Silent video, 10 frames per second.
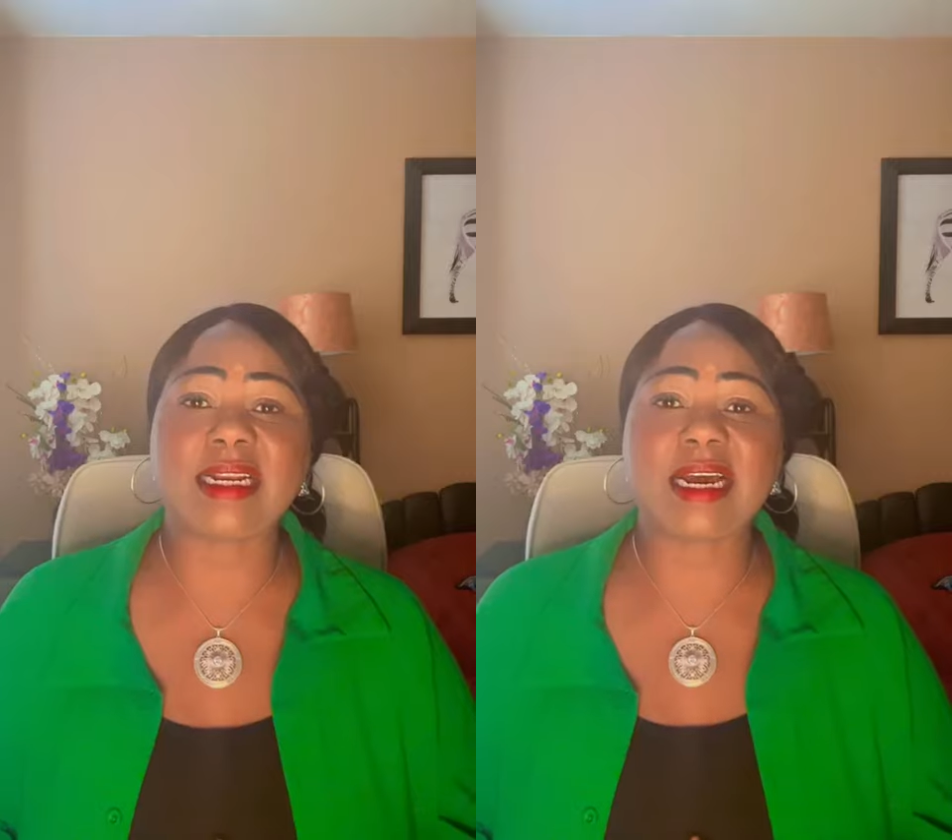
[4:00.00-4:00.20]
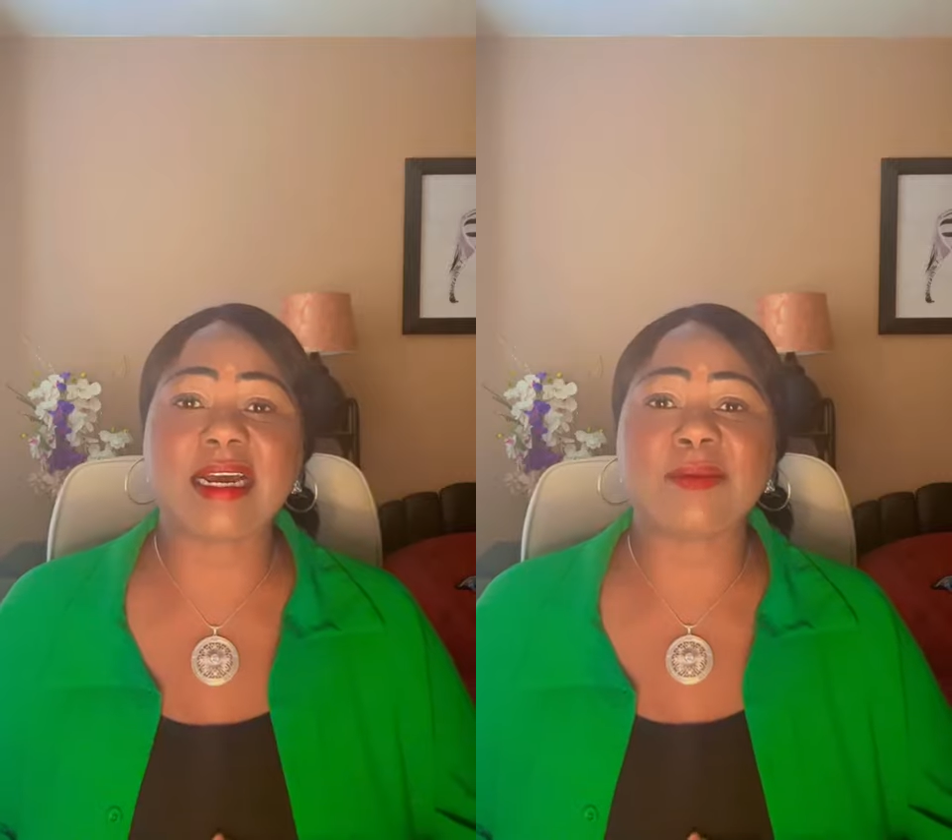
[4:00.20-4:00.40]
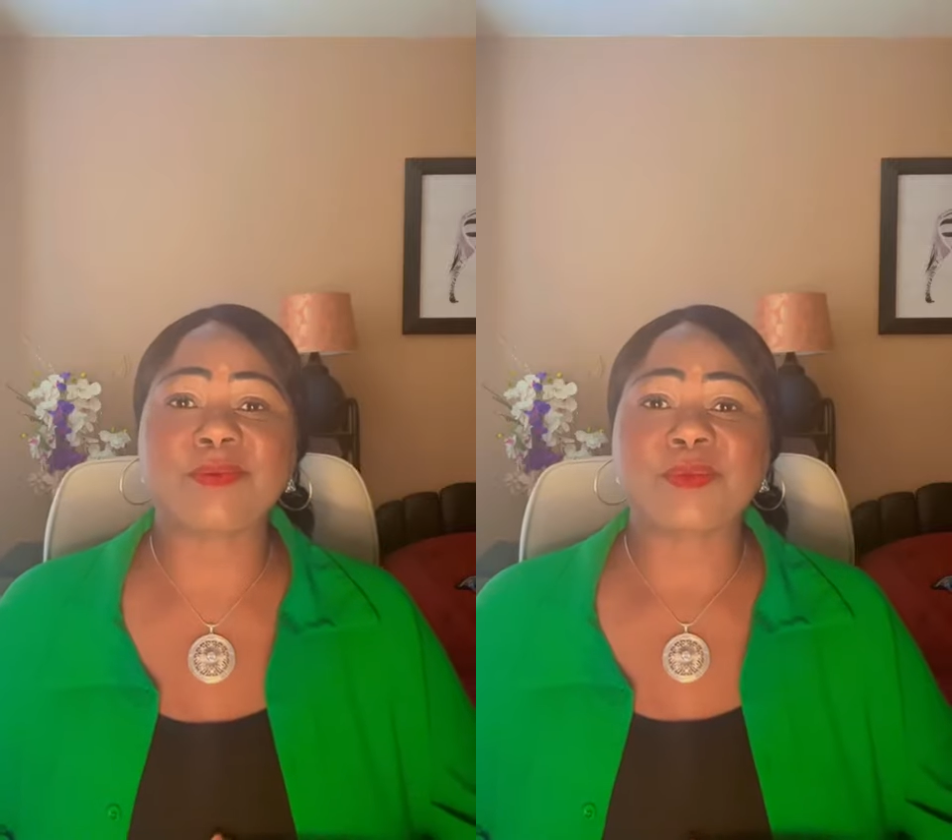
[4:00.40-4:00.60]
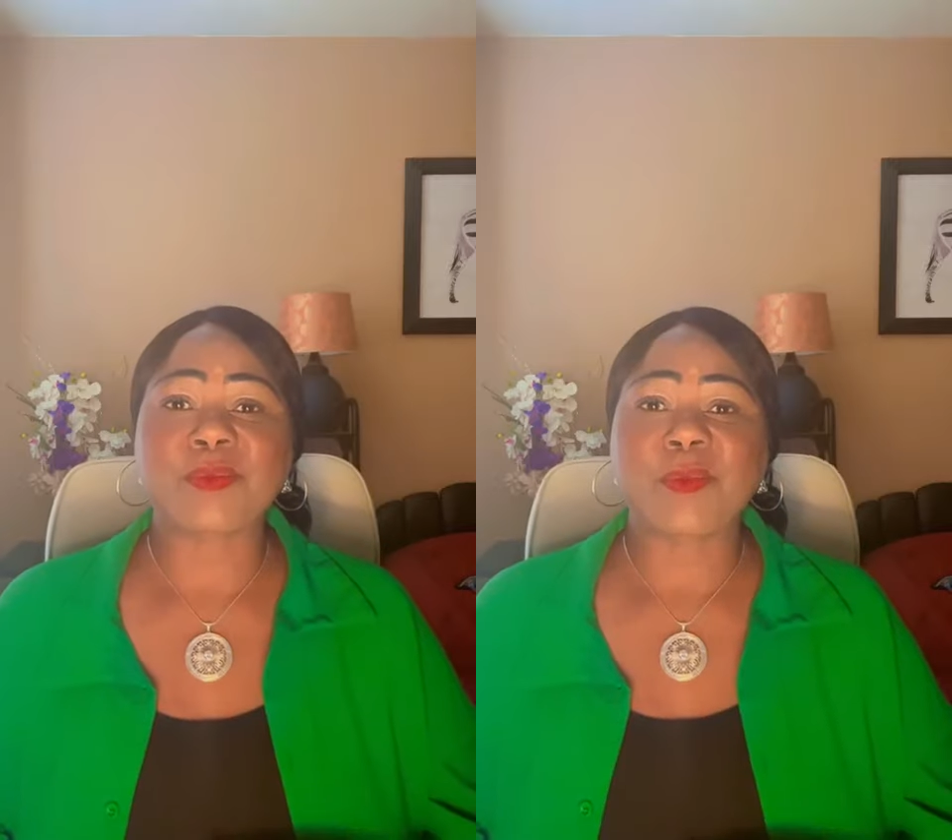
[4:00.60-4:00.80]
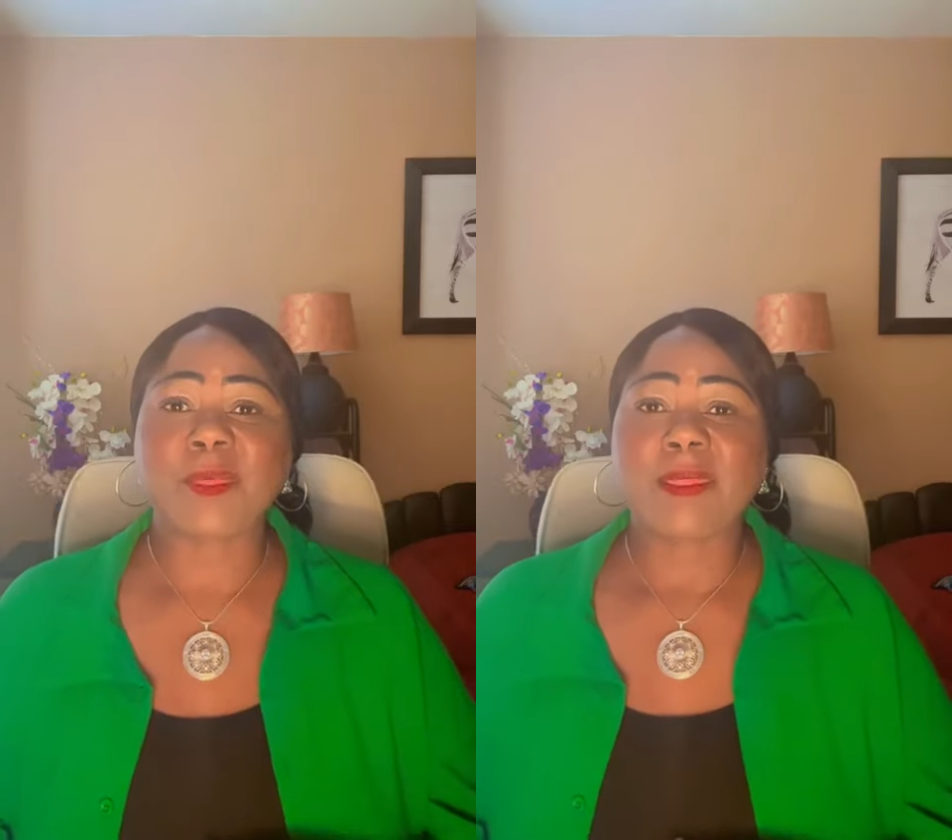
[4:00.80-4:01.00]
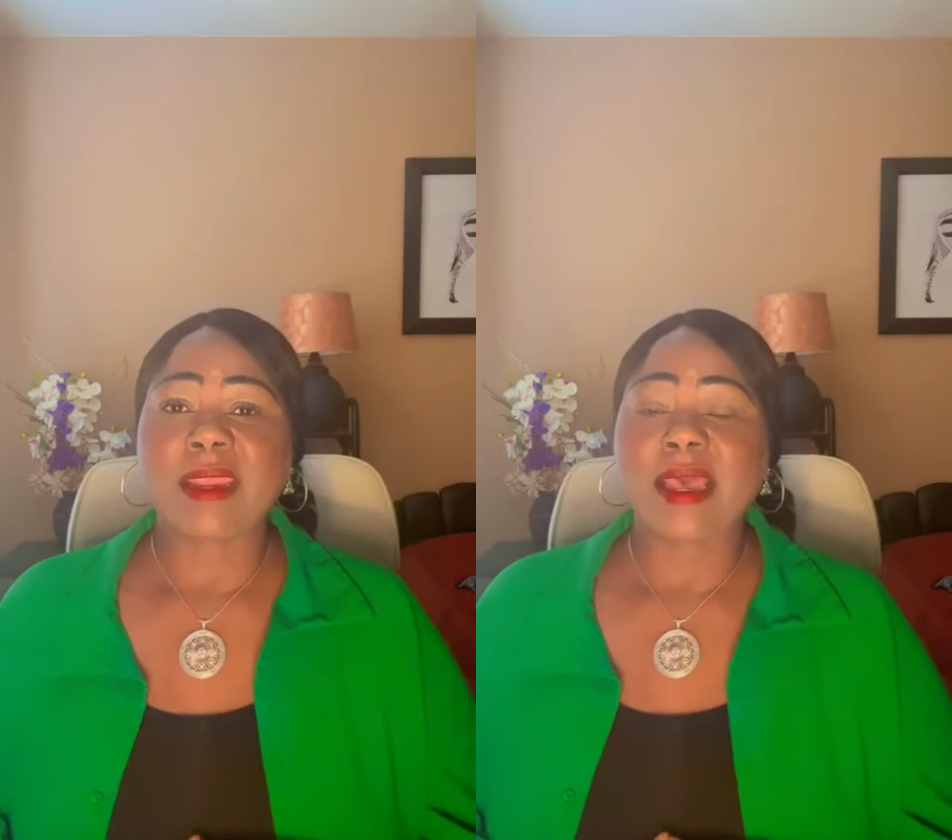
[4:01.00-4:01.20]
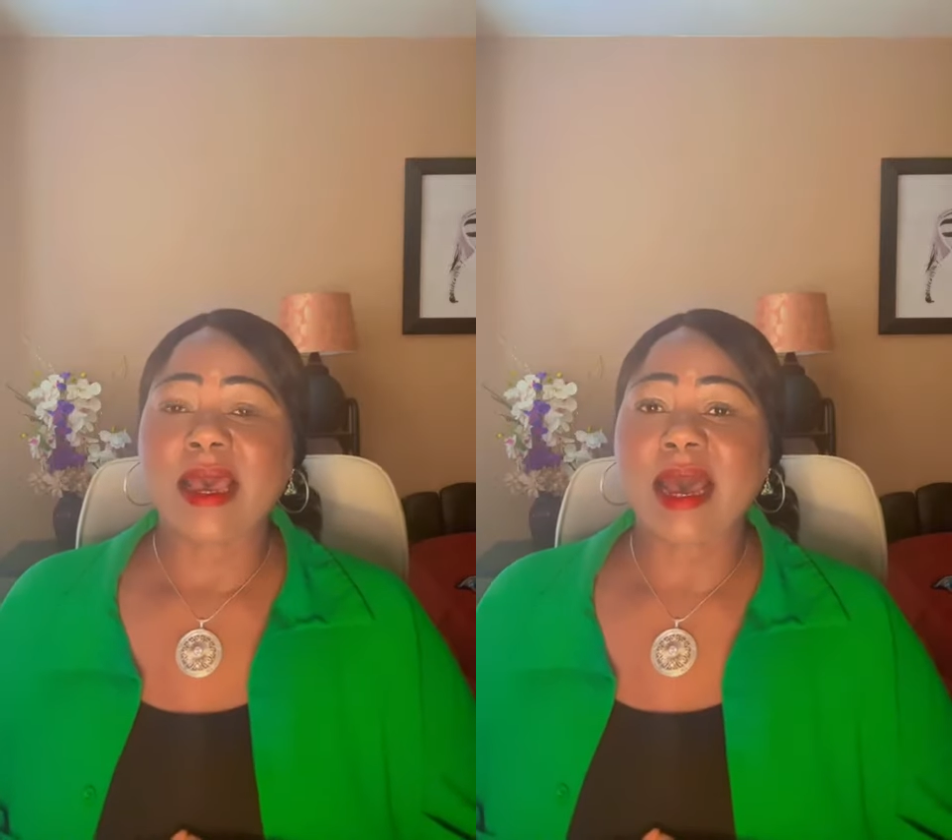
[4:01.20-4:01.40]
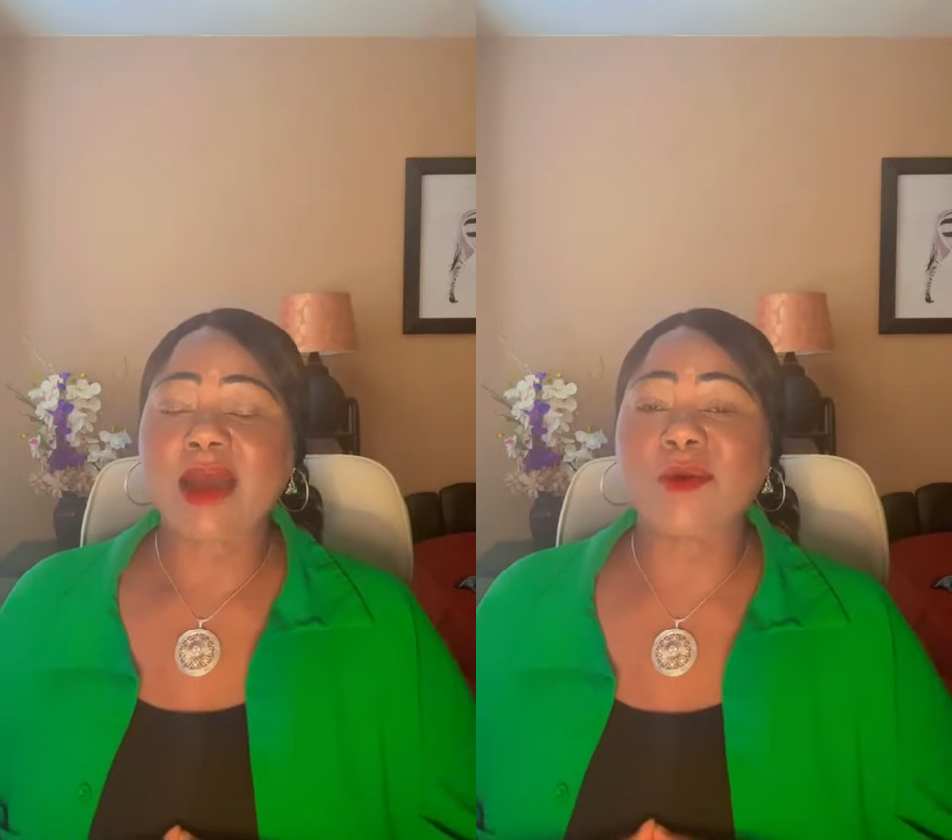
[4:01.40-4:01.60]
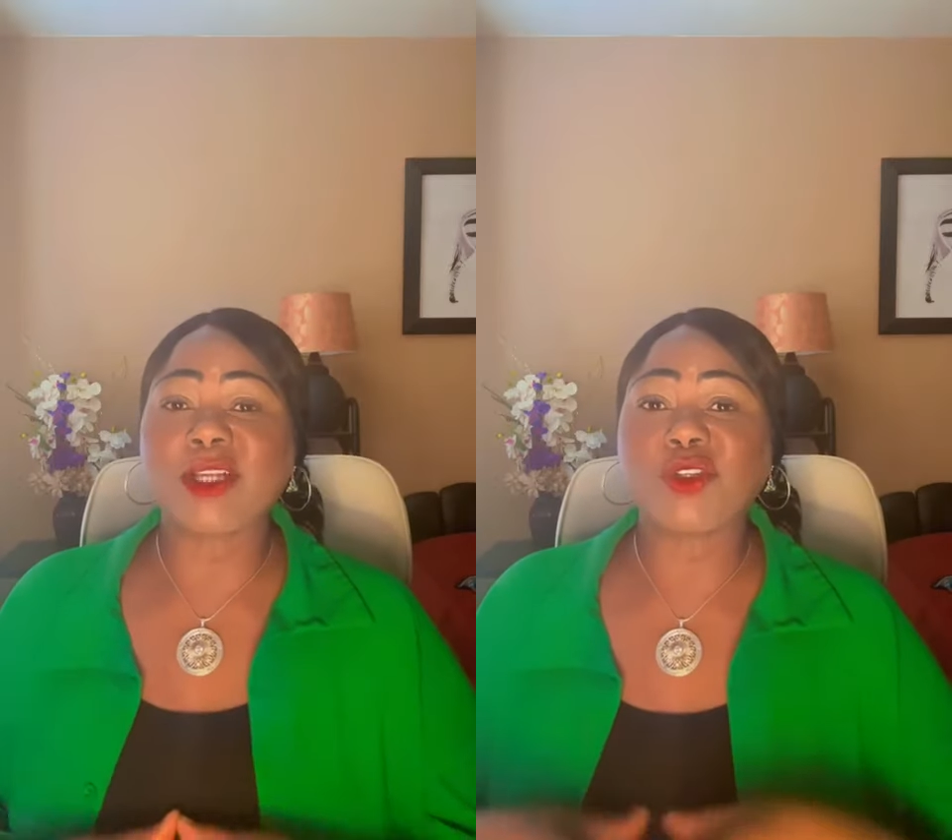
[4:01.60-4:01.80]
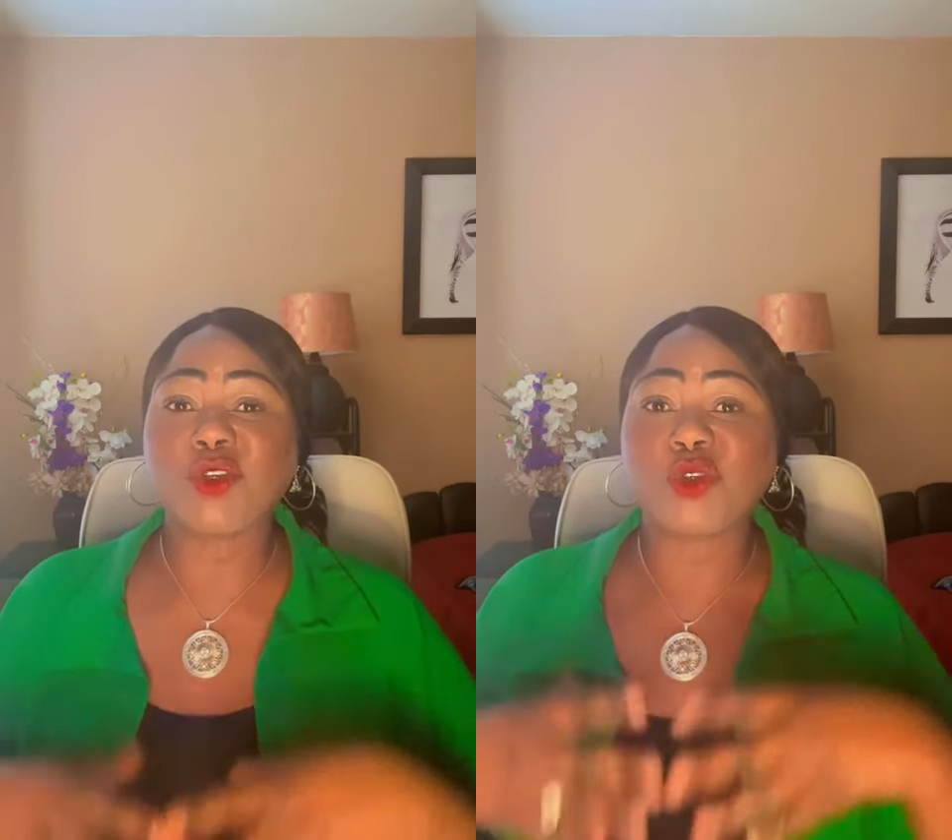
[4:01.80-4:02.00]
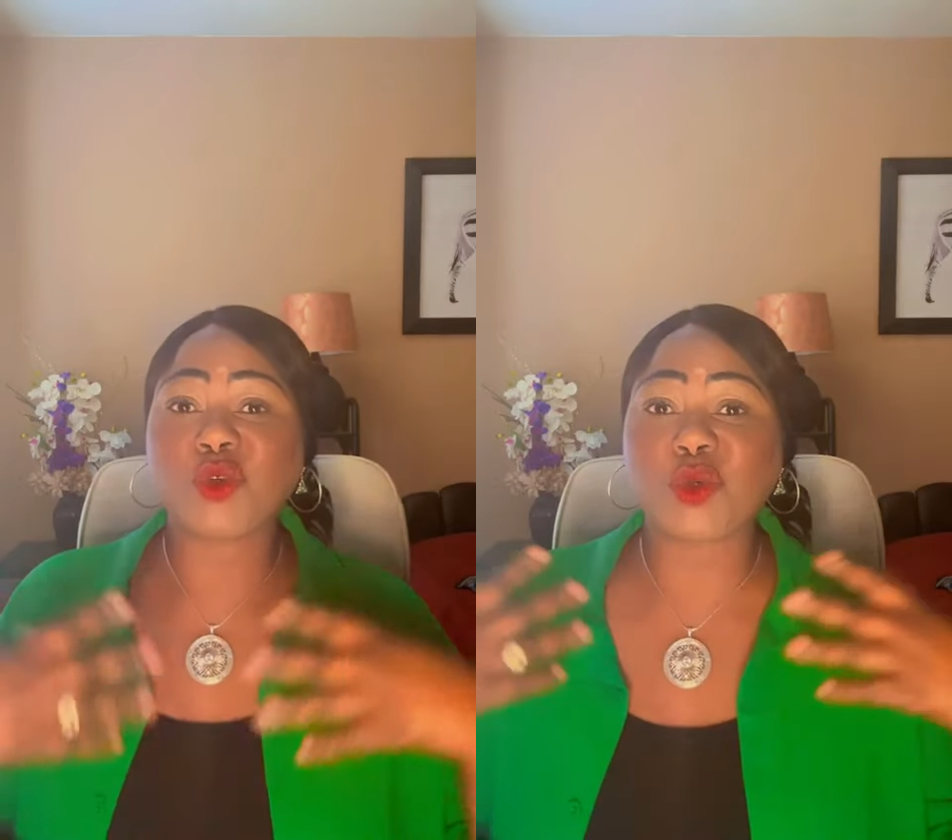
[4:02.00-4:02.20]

and I want